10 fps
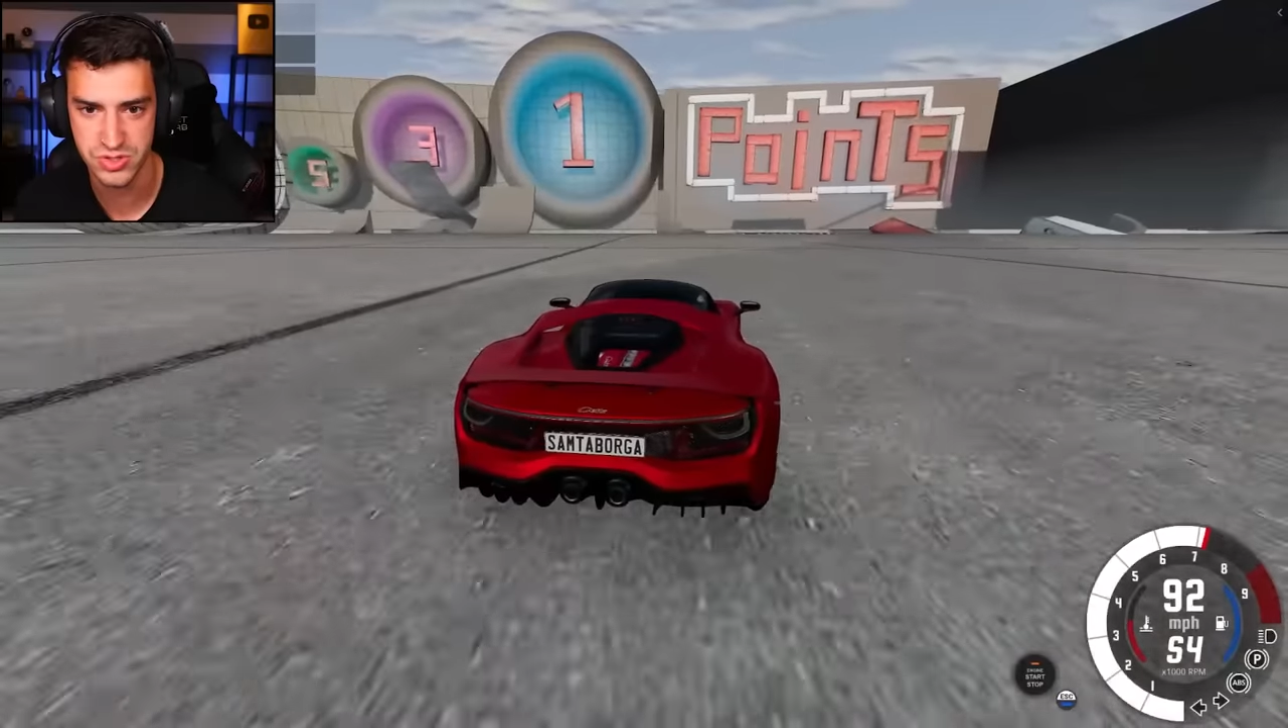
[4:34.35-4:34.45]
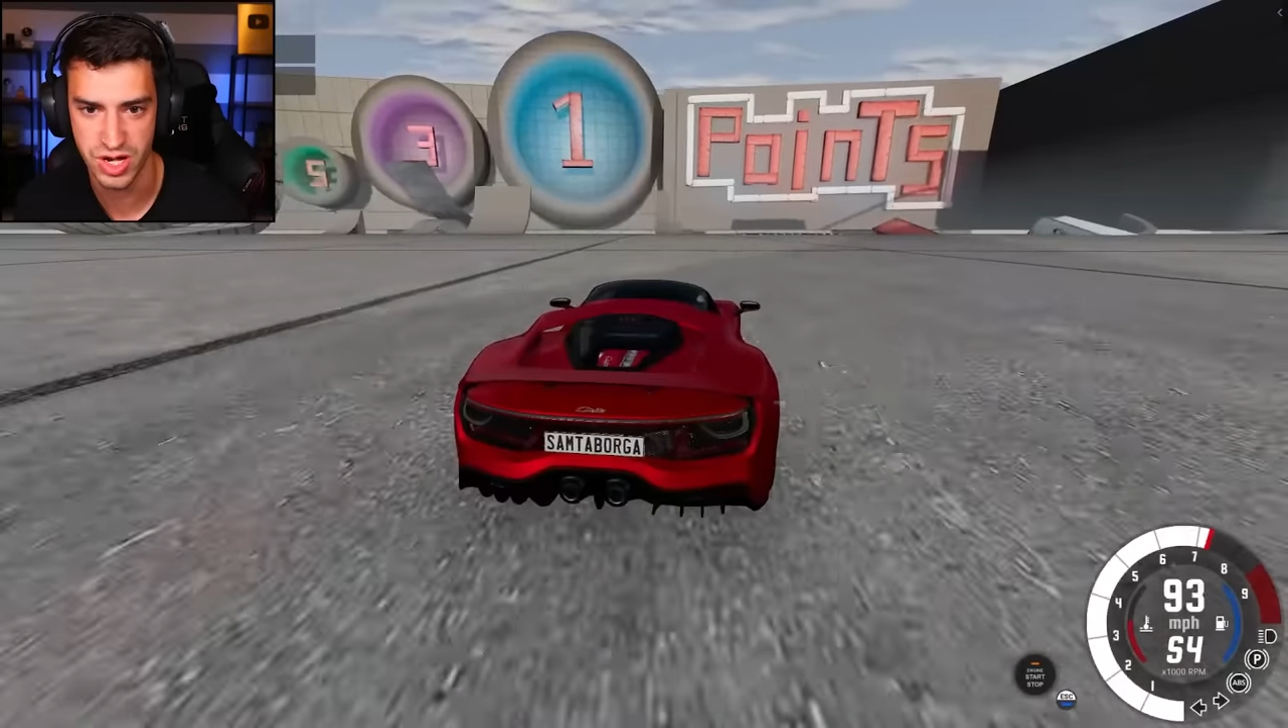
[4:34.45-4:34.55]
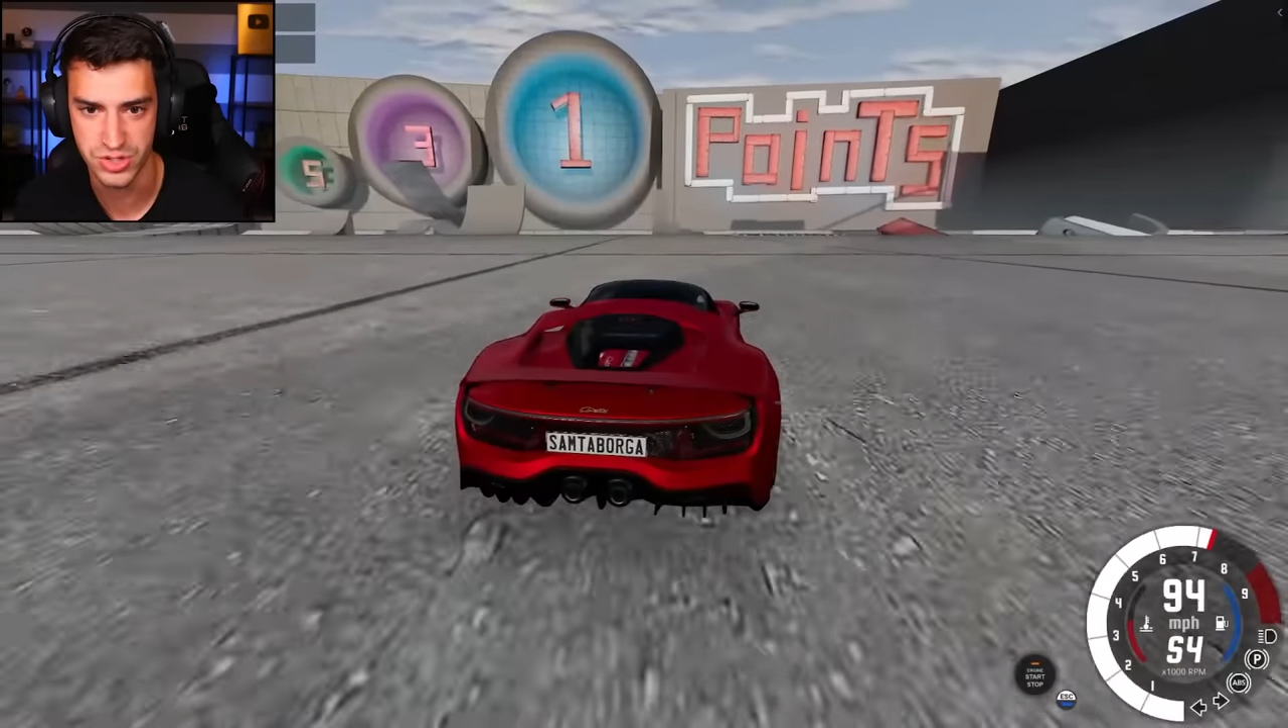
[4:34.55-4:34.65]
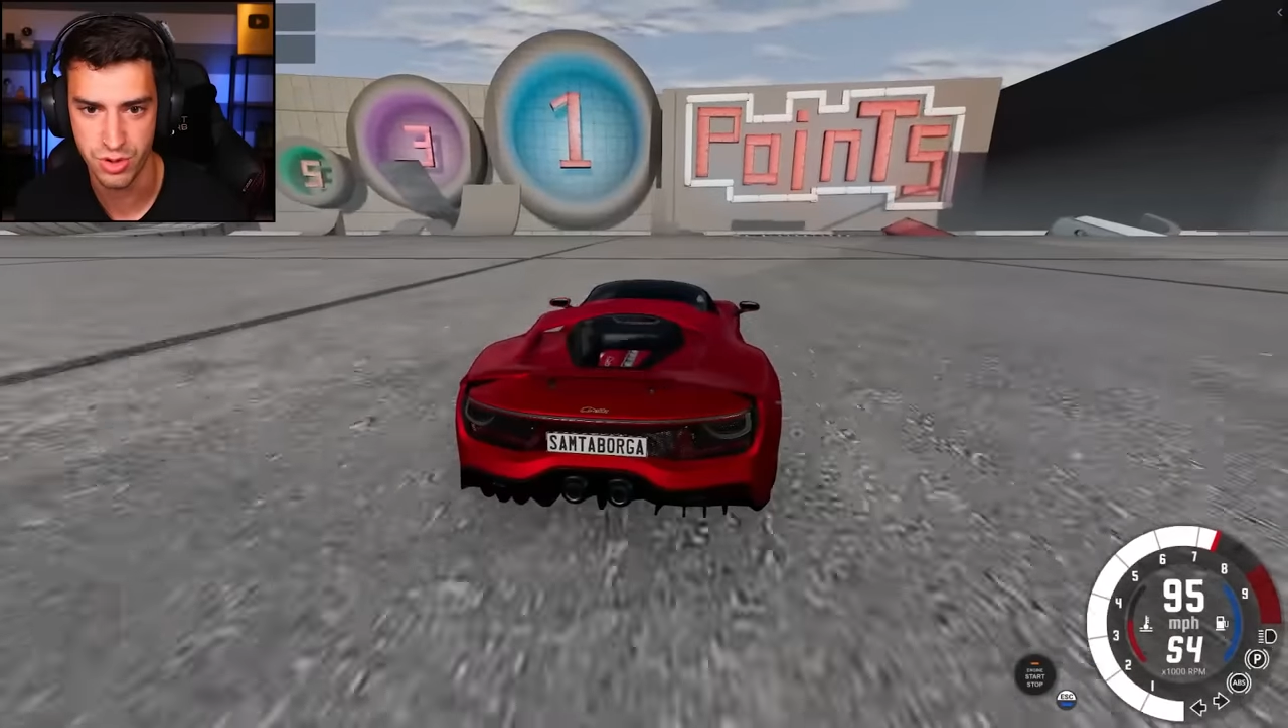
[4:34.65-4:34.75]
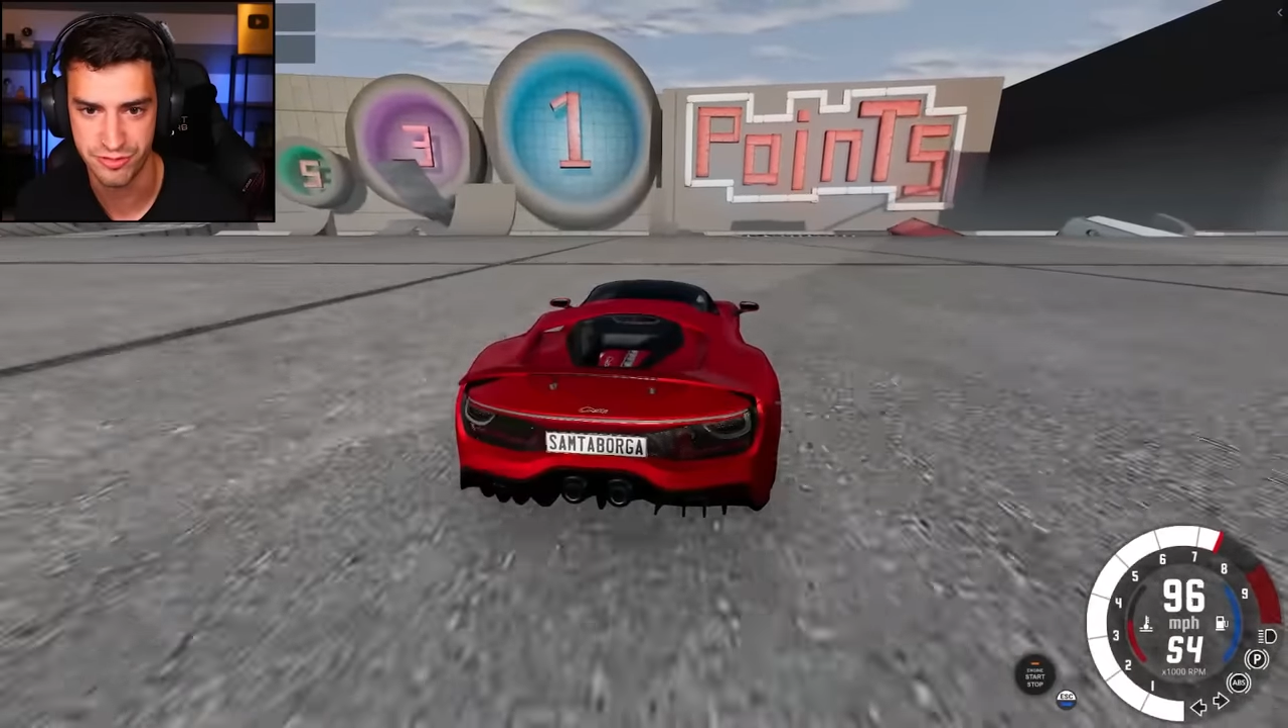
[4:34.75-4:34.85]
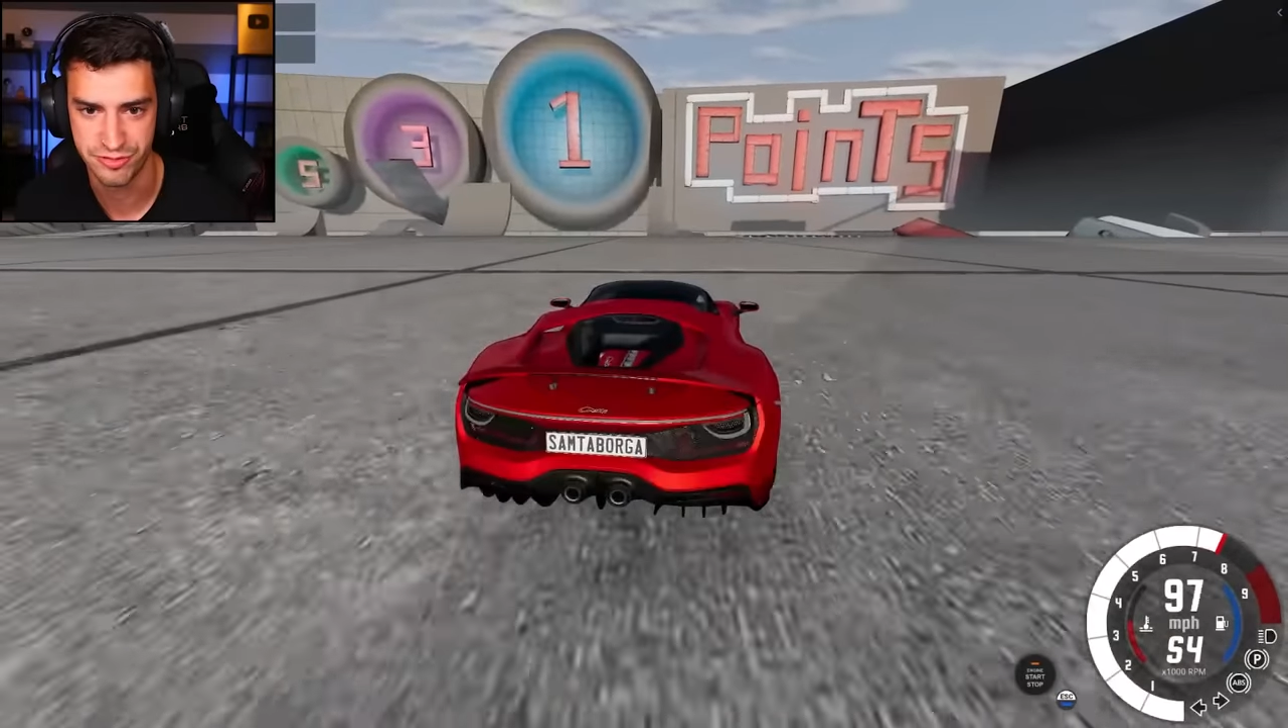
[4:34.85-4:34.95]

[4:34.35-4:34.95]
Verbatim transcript: so I do a